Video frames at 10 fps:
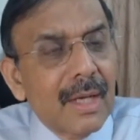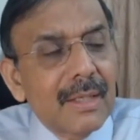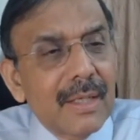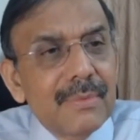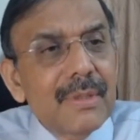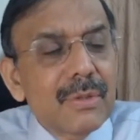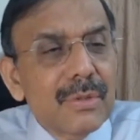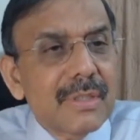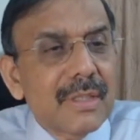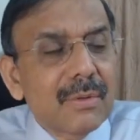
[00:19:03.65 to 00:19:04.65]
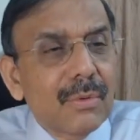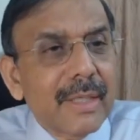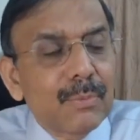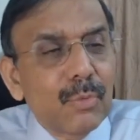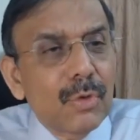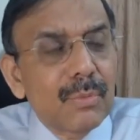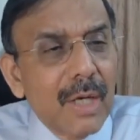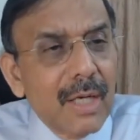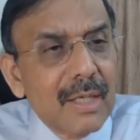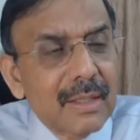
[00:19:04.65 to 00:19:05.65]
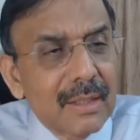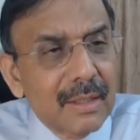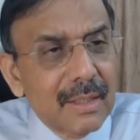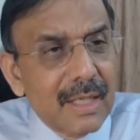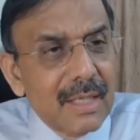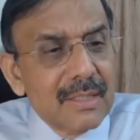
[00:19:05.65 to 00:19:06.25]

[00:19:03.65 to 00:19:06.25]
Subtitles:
whiteboard marker or a erasable marker.